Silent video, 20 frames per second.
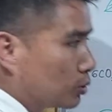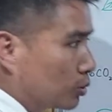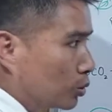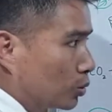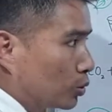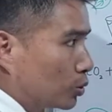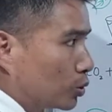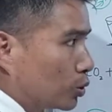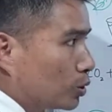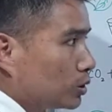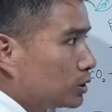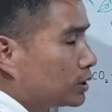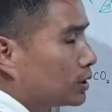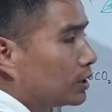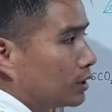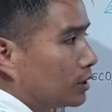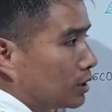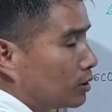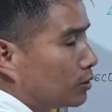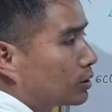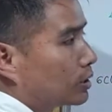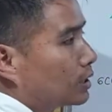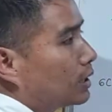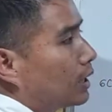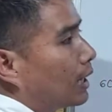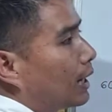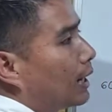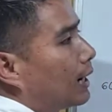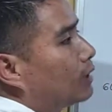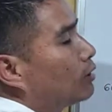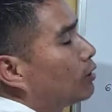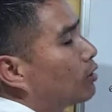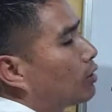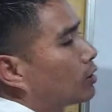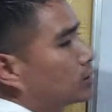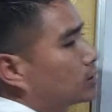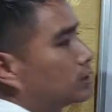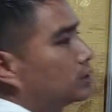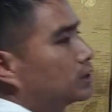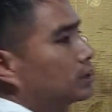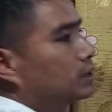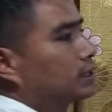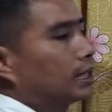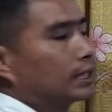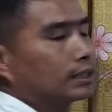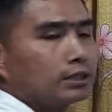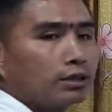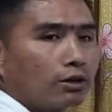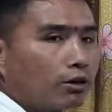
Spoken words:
glucose, okay, and oxygen gas.